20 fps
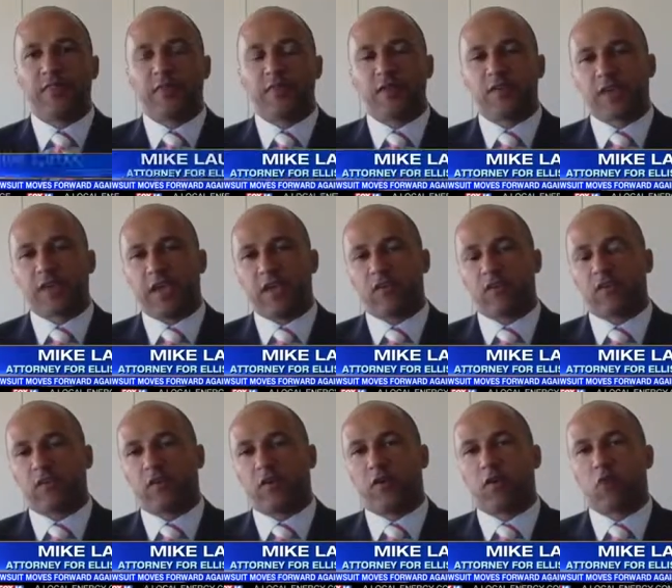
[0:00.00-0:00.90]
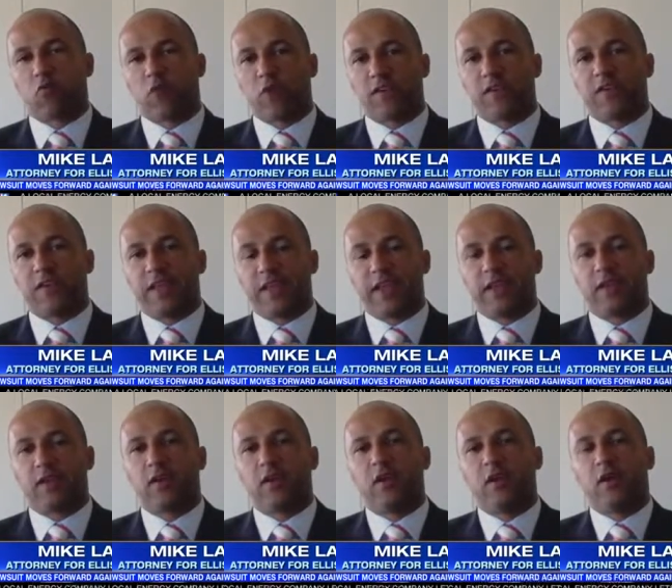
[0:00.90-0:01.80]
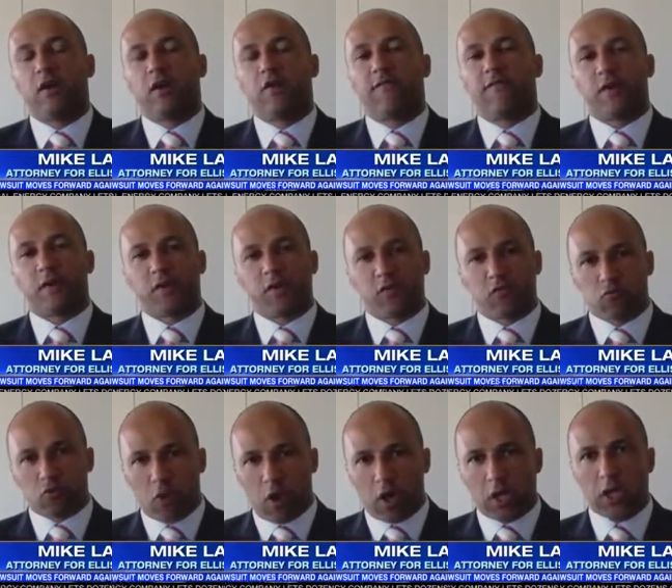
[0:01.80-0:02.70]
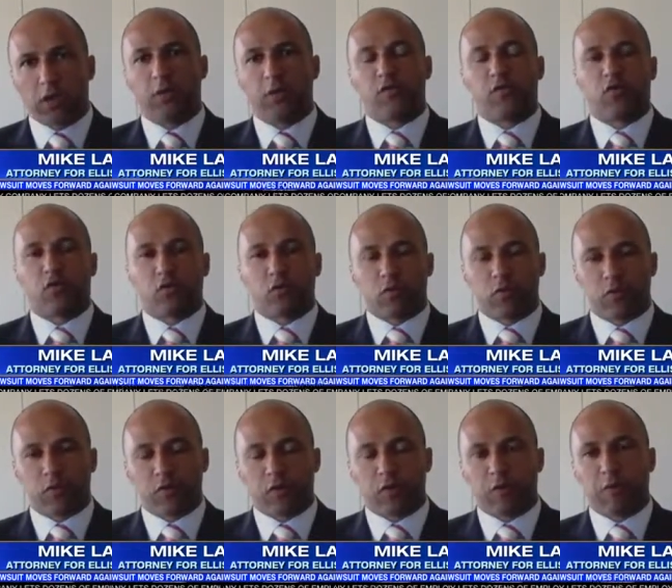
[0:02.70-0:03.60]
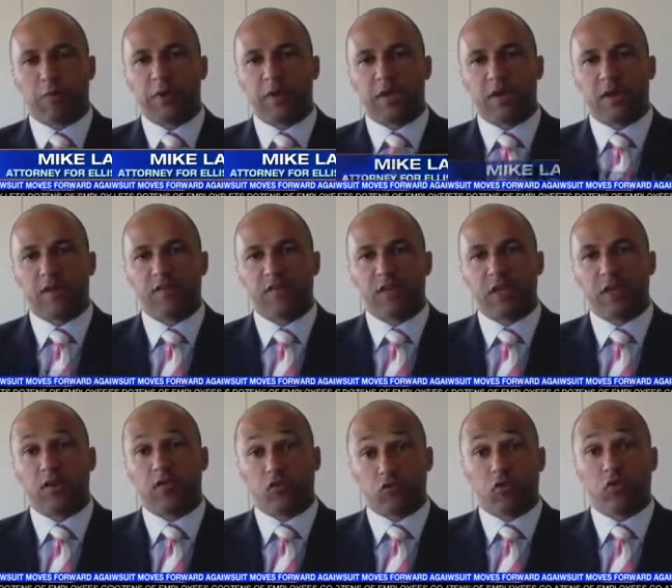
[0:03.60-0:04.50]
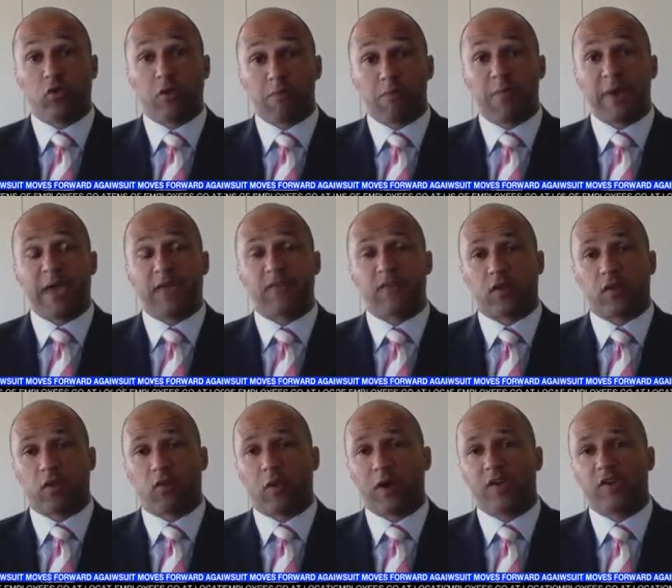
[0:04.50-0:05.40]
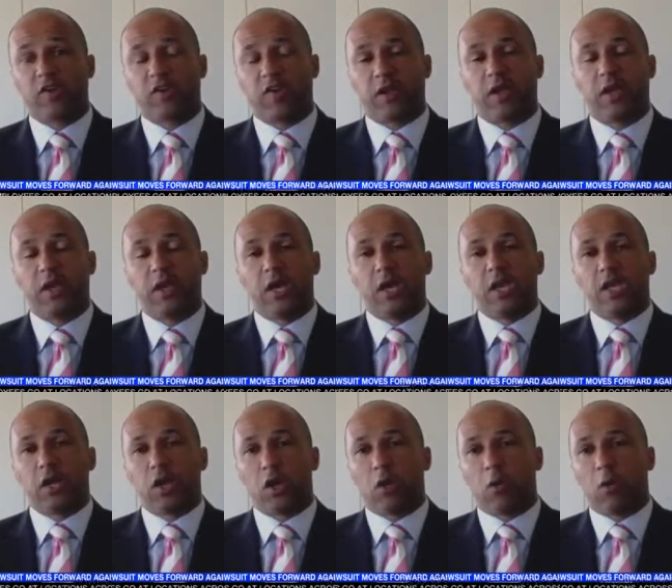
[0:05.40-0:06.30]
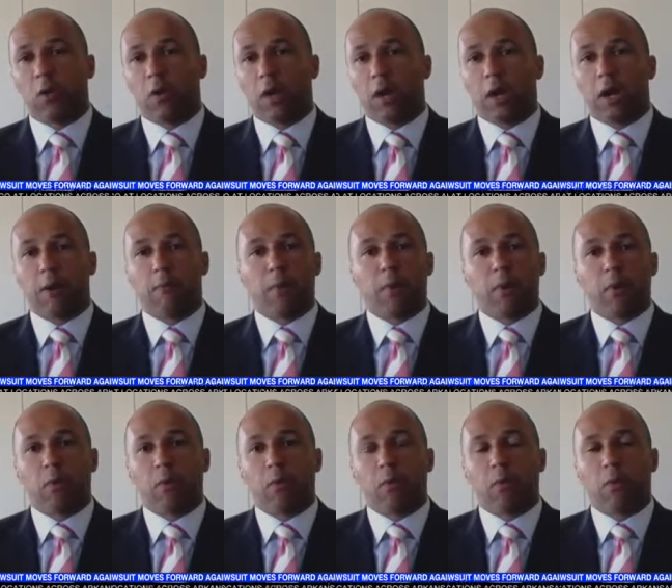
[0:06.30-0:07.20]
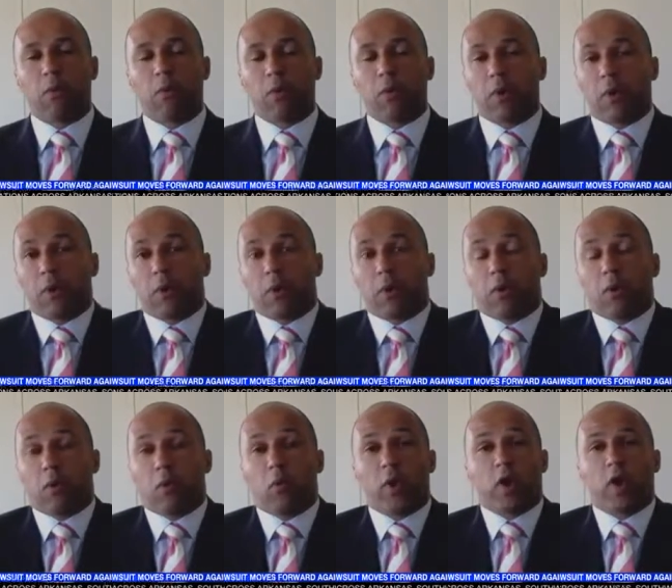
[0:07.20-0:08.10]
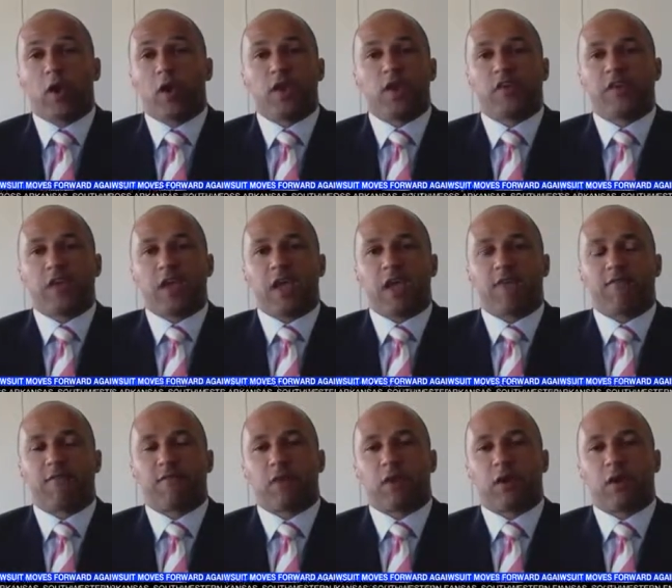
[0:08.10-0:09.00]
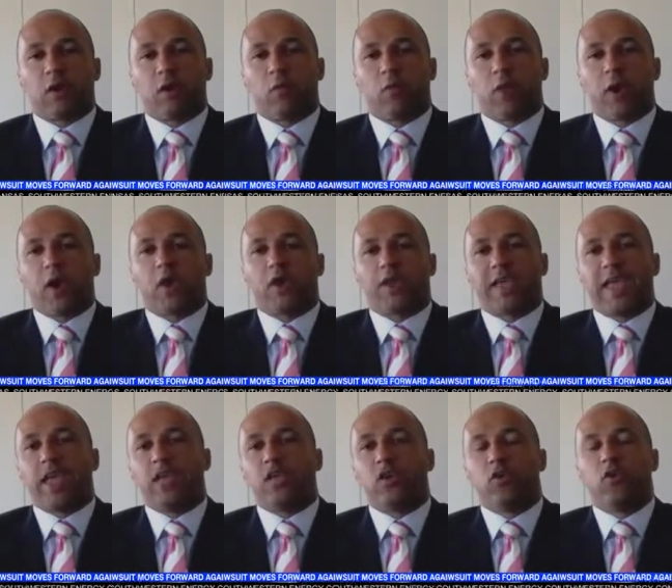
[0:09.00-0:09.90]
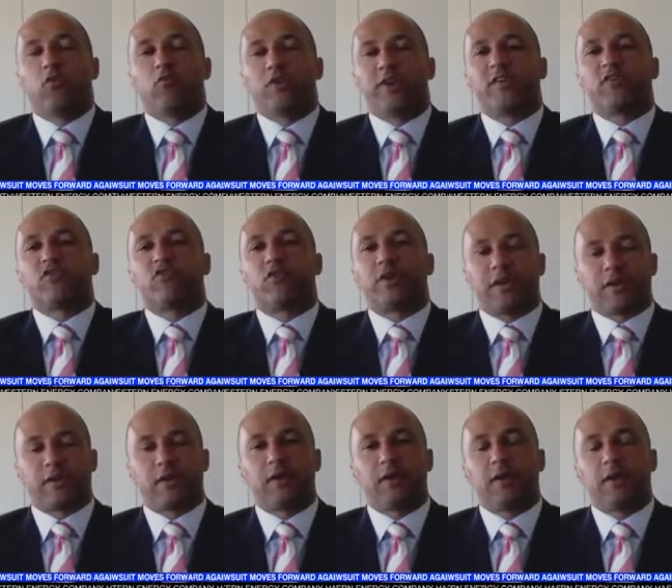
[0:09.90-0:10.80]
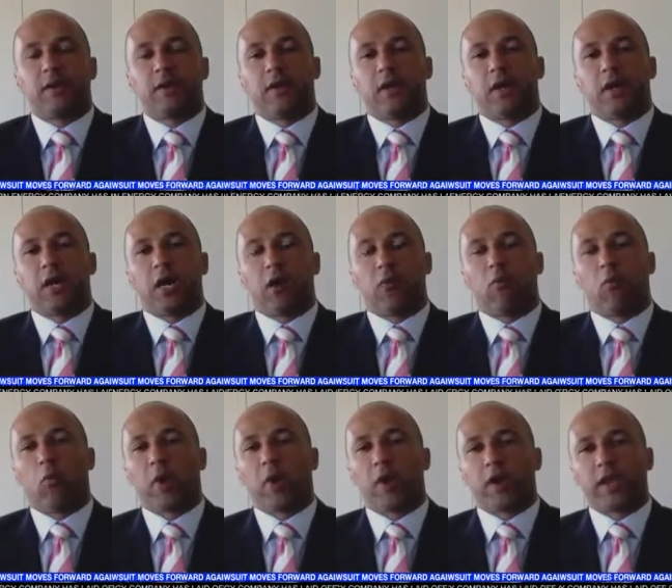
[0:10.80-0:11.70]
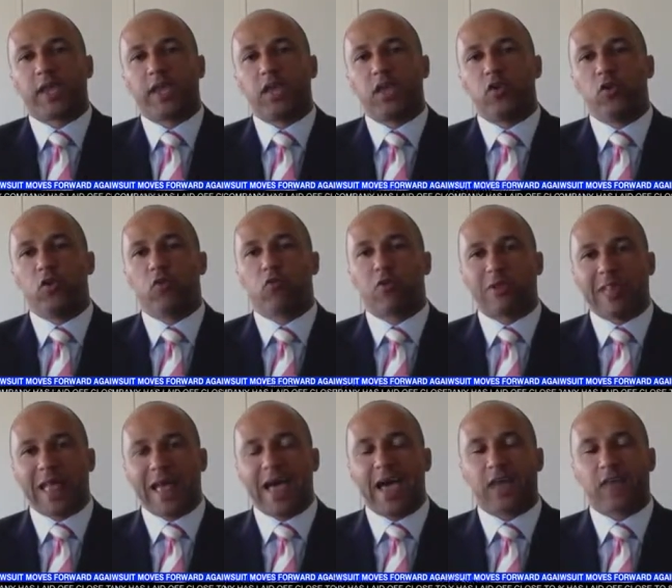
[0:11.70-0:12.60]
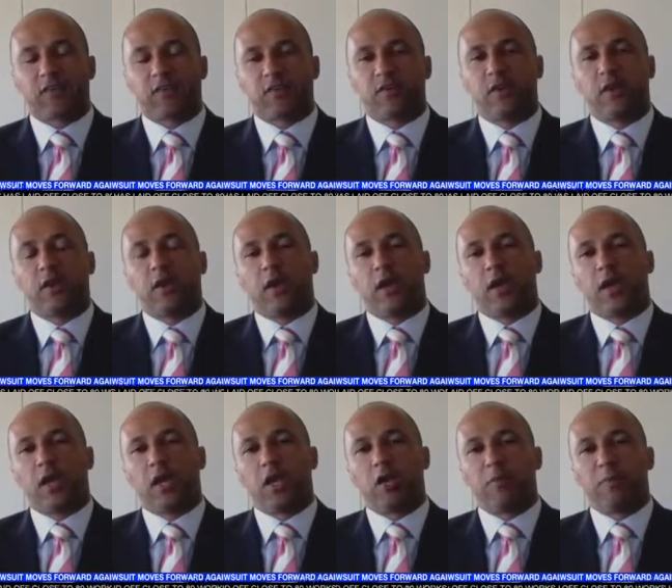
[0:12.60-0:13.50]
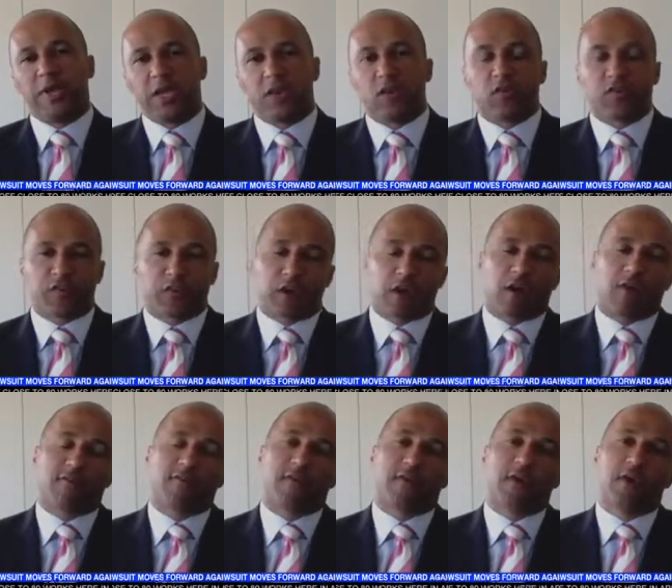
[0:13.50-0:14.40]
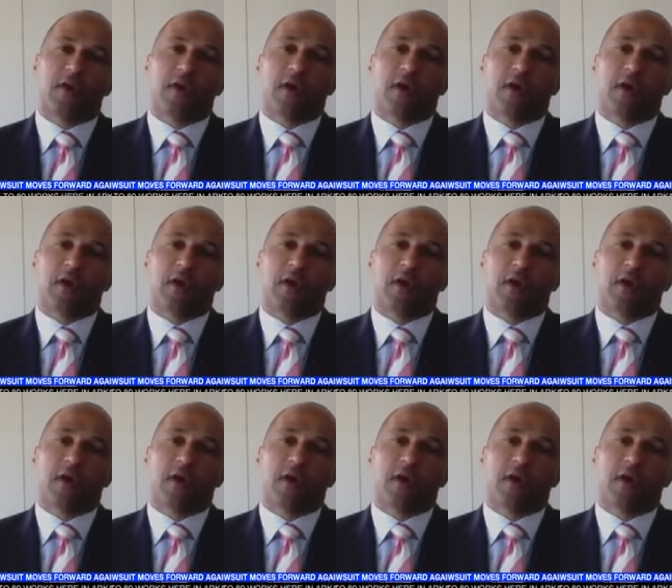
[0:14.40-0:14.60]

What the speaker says: think this case is going to resonate very strongly with jurors because it truly begs the question, where are you safe? Where can you retreat? Where can you relax and be yourself